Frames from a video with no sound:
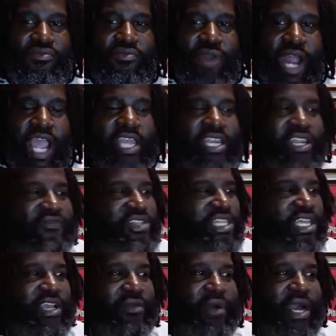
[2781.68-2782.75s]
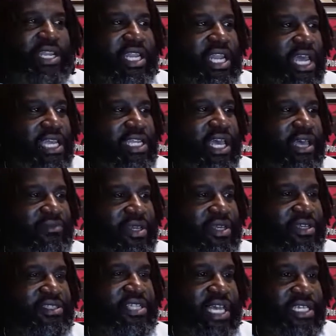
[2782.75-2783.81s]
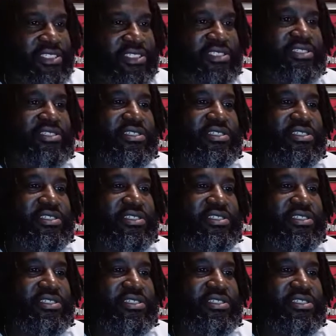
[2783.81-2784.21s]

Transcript: ain't even think about it like that, man. That's